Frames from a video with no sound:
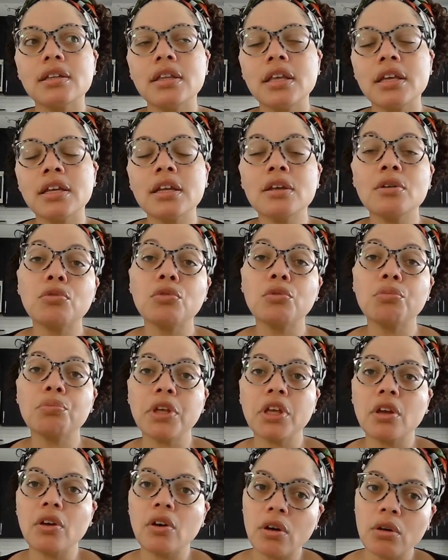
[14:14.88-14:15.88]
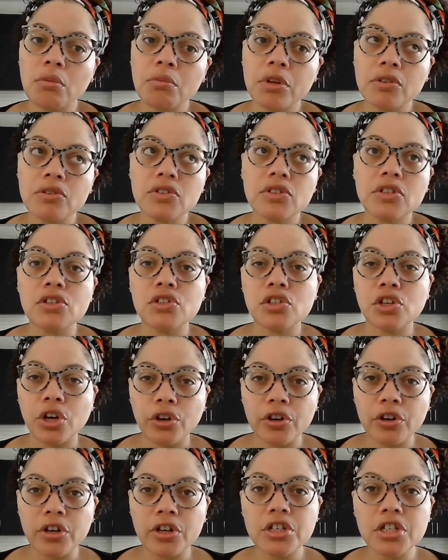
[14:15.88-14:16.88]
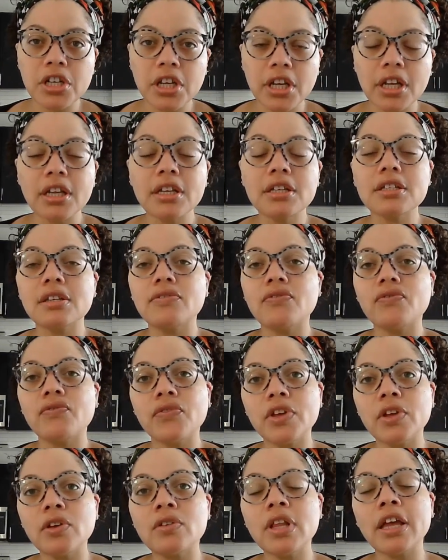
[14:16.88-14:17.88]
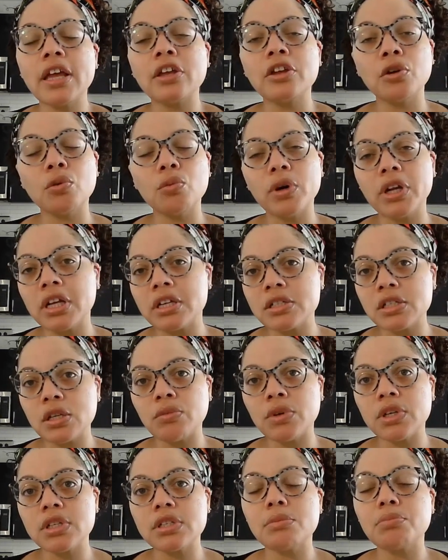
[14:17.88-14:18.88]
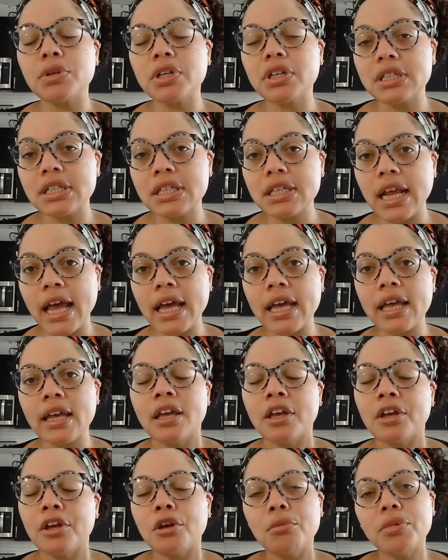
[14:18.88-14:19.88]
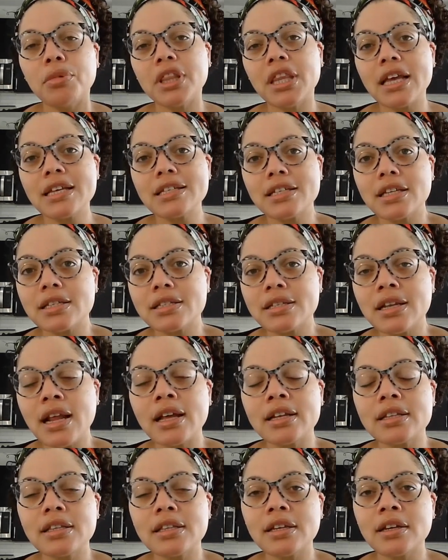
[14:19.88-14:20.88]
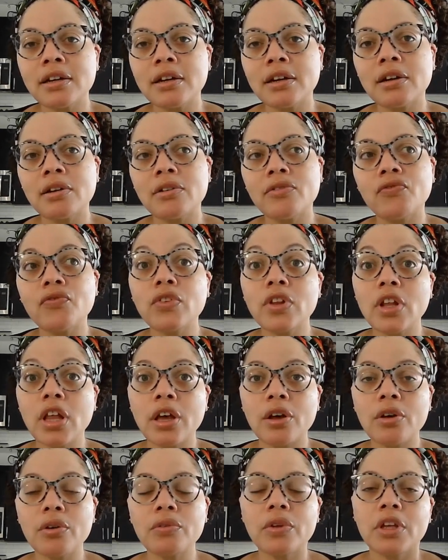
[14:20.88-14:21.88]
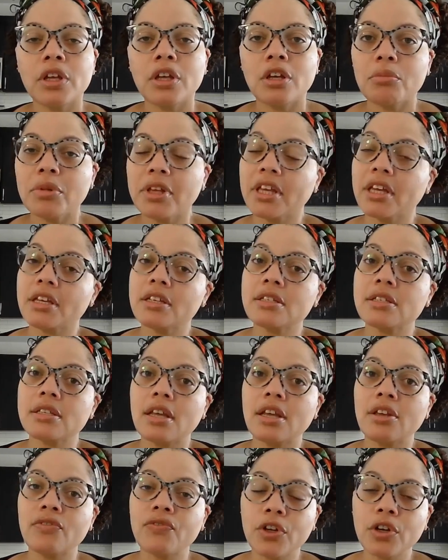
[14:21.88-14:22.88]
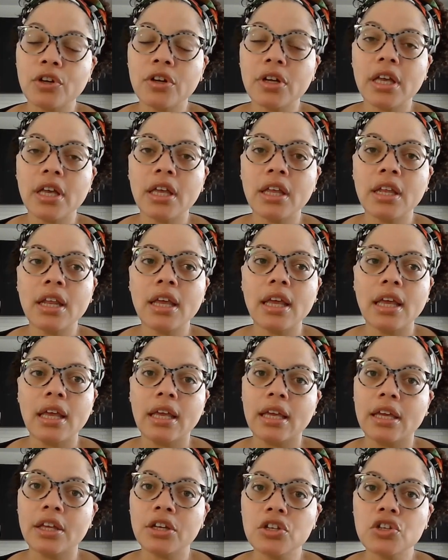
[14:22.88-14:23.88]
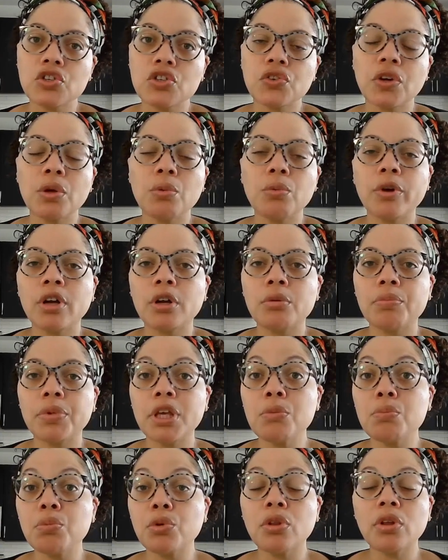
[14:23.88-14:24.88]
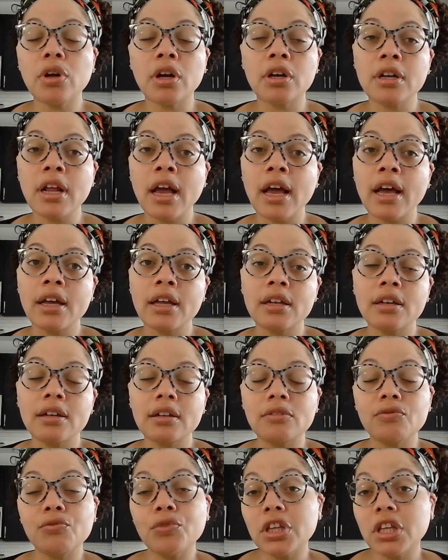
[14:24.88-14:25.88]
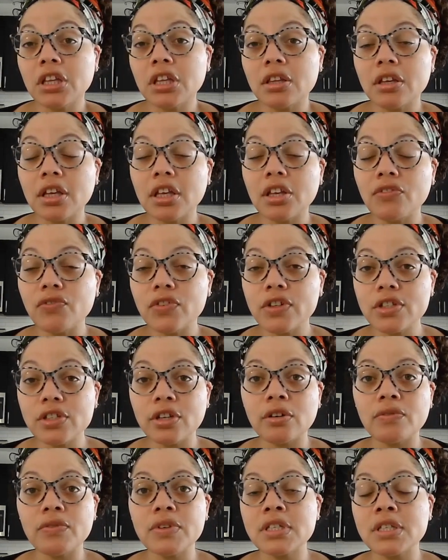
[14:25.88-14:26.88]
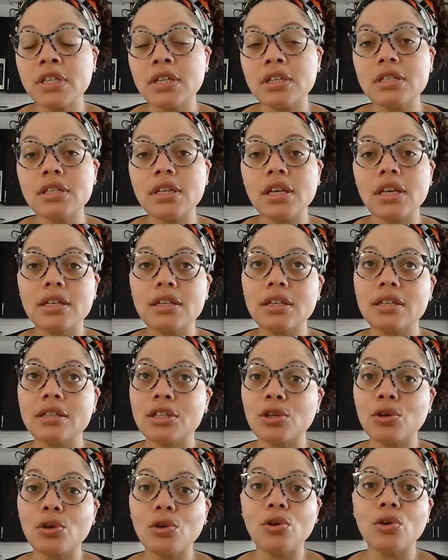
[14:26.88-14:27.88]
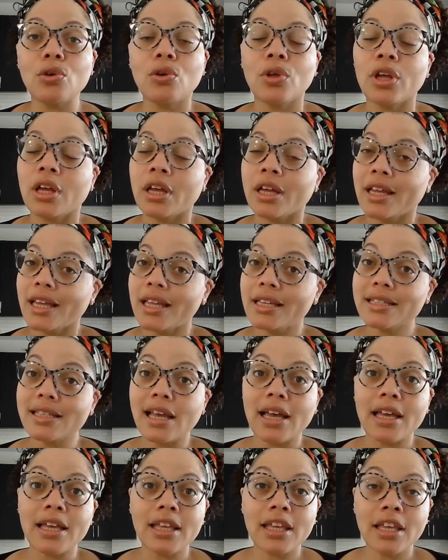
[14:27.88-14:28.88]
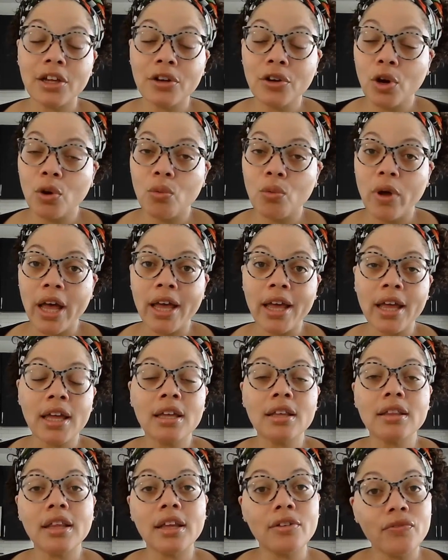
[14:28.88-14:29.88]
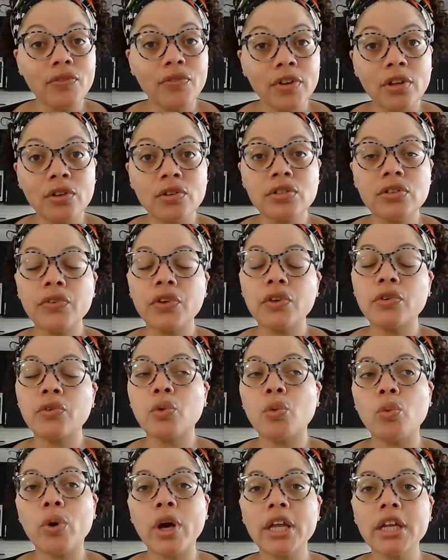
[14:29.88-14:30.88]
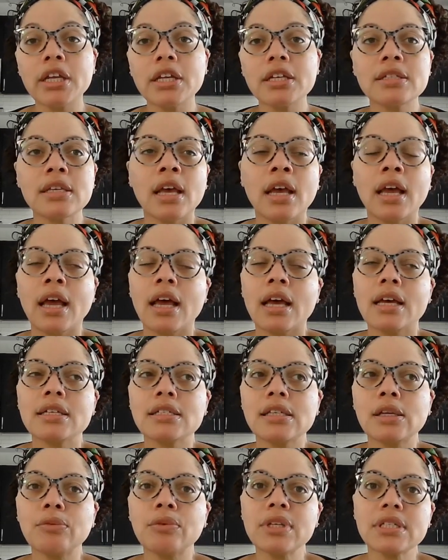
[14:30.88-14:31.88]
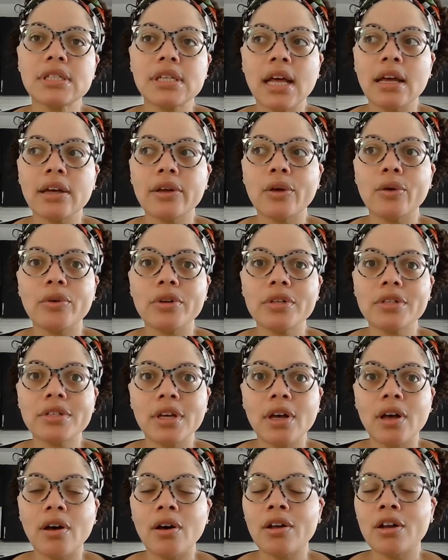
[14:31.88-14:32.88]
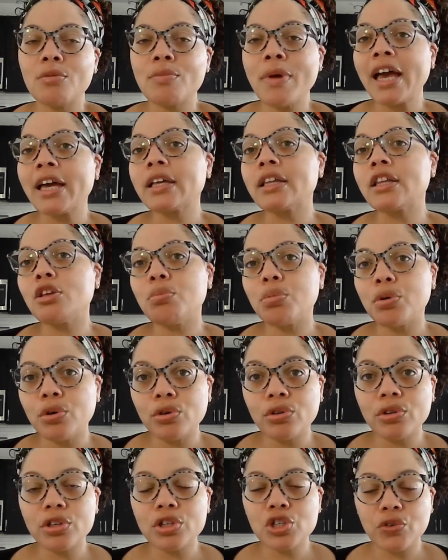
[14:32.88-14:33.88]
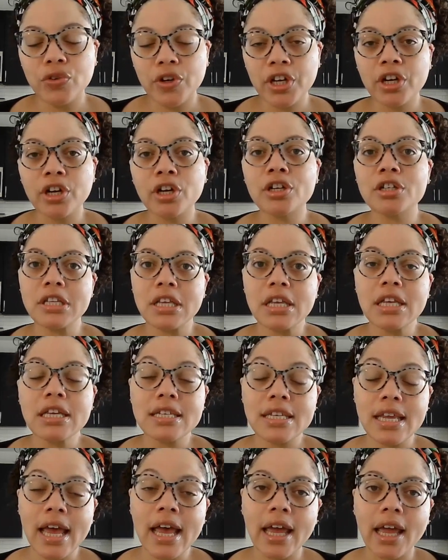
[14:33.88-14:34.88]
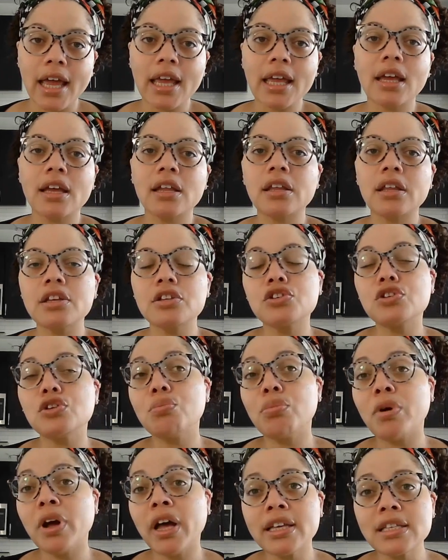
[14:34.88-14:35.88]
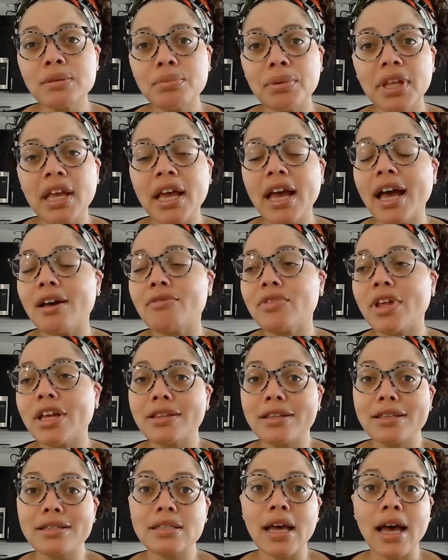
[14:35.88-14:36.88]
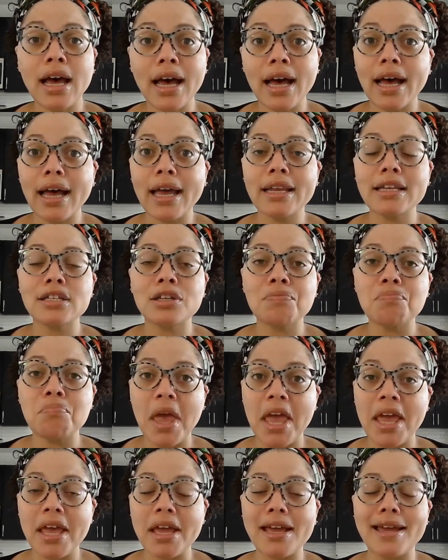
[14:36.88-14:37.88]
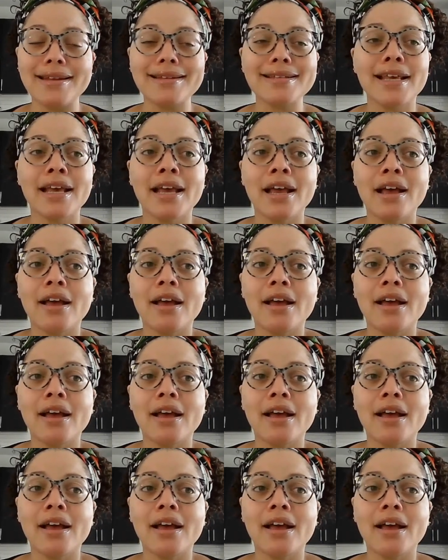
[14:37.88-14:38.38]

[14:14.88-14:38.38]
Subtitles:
then it will be almost discouraging to feel like you're wanting someone to book today, but that's just not their flow. Because if you're in a industry where people are not really looking for services until it's a year away, like for those of you on weddings, someone's not going to automatically pull the trigger today unless you possibly have like this high demand